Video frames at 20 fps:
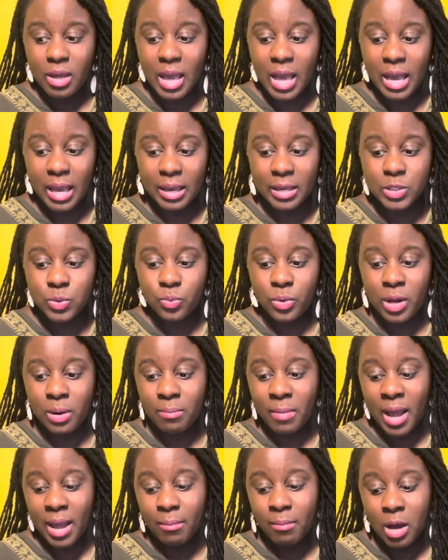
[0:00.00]
Because when
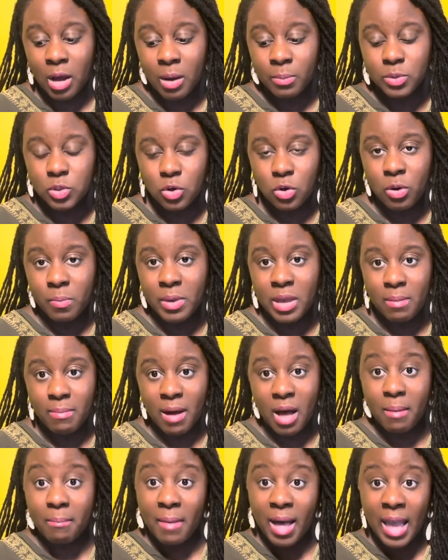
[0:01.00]
my mom told me
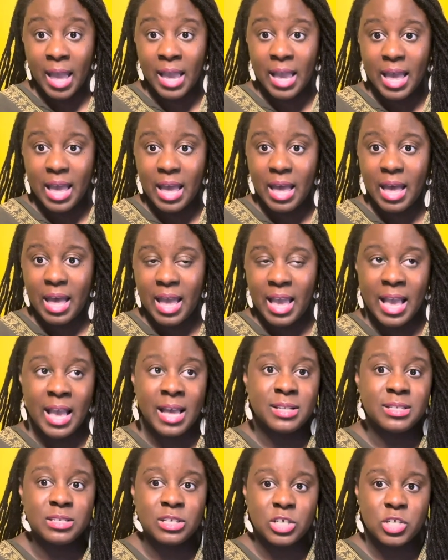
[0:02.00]
about my
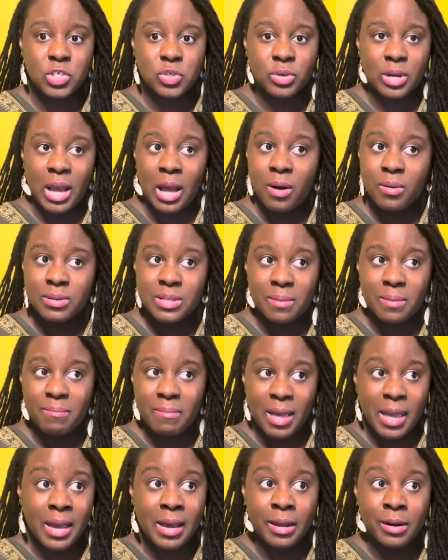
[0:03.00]
ancestry, I was like,
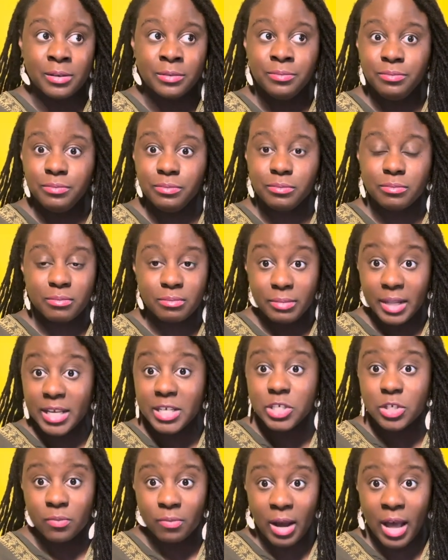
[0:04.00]
man, they
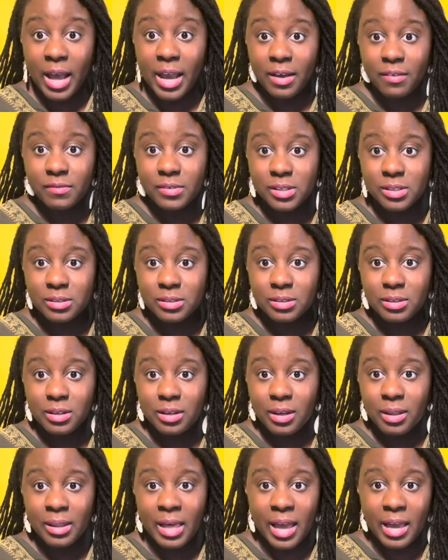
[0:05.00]
survived.
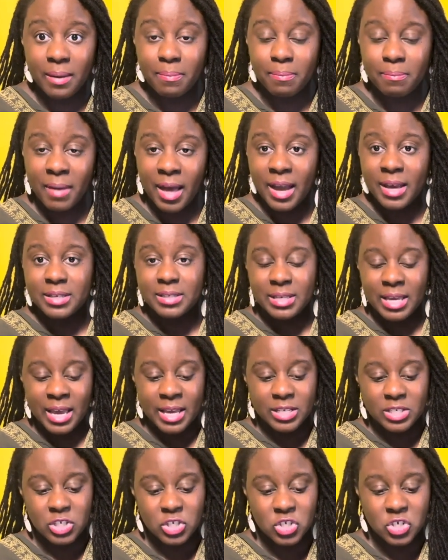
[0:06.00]
Like, my
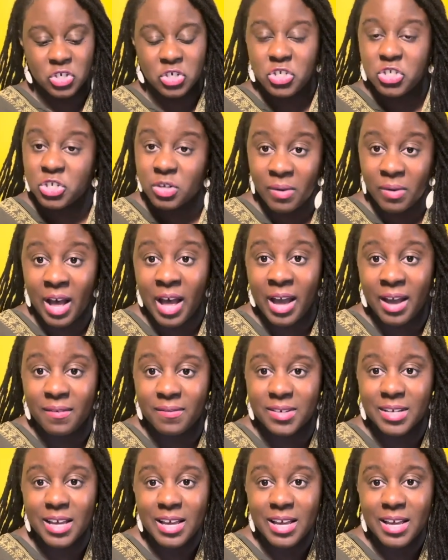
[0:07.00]
ancestors survived.